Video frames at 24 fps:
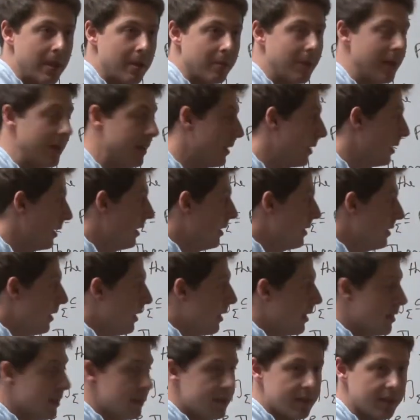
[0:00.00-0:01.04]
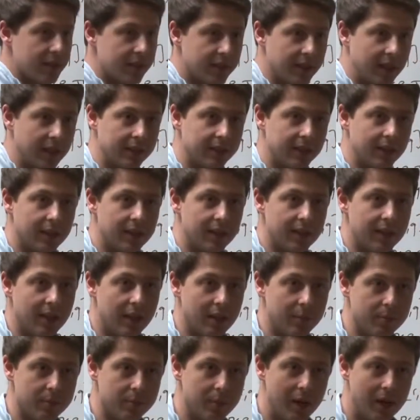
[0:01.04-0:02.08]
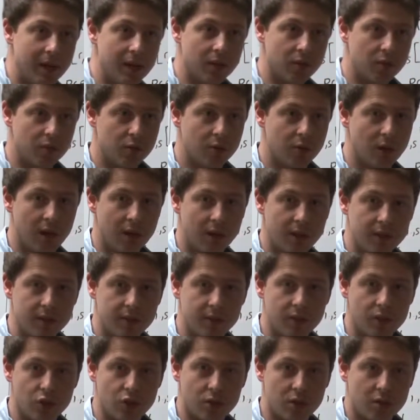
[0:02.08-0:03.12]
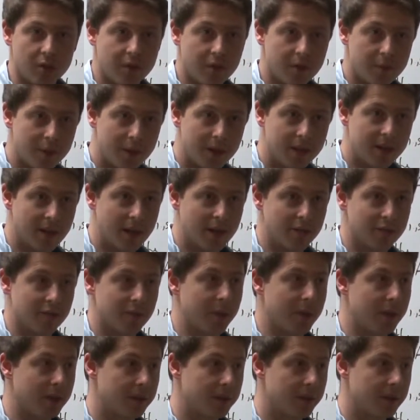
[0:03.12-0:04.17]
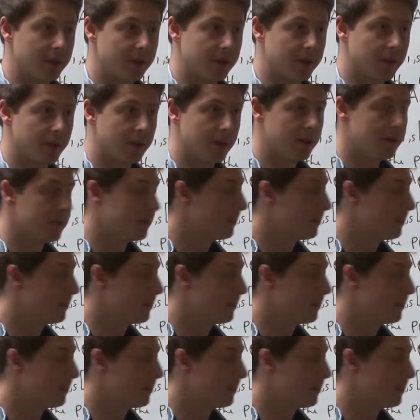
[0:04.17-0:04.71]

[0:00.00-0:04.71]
But is it clear syntactically that I'm making two queries just over a bigger alphabet, okay?